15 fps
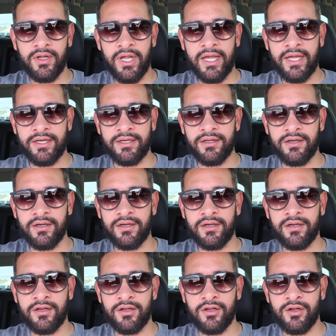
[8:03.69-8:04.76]
and
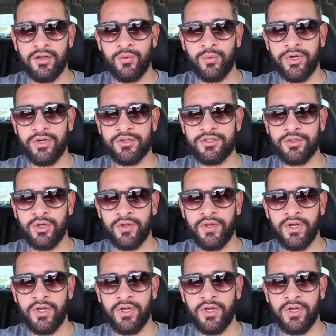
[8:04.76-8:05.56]
we are still on the